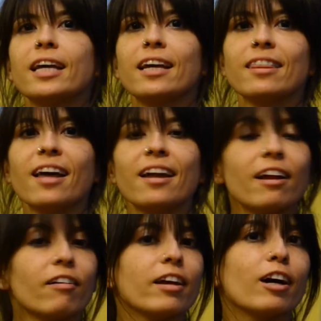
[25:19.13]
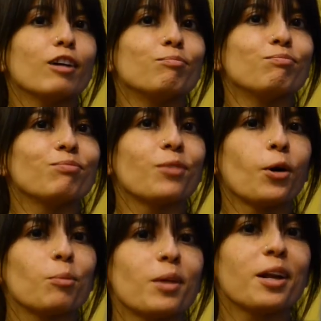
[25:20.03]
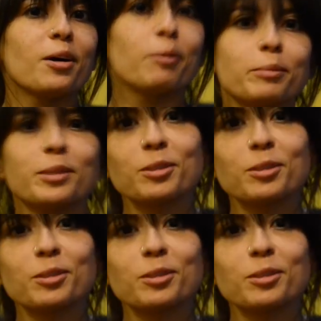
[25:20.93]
in that area. Hope that helps.